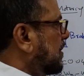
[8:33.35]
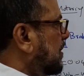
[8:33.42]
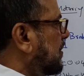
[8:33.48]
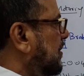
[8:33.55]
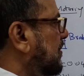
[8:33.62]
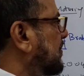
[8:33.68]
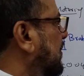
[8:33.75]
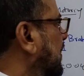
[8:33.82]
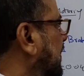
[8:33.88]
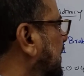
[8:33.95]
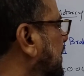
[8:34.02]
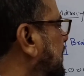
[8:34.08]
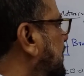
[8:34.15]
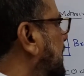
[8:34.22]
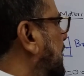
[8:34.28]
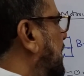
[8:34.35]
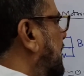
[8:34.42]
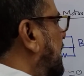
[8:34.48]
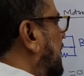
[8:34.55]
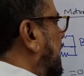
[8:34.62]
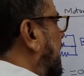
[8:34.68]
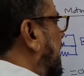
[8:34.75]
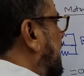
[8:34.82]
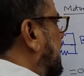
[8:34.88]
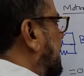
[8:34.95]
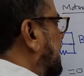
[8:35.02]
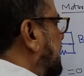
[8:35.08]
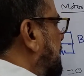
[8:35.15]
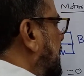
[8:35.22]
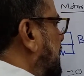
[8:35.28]
decelerate, and the
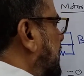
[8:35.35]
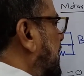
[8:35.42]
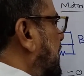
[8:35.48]
speed will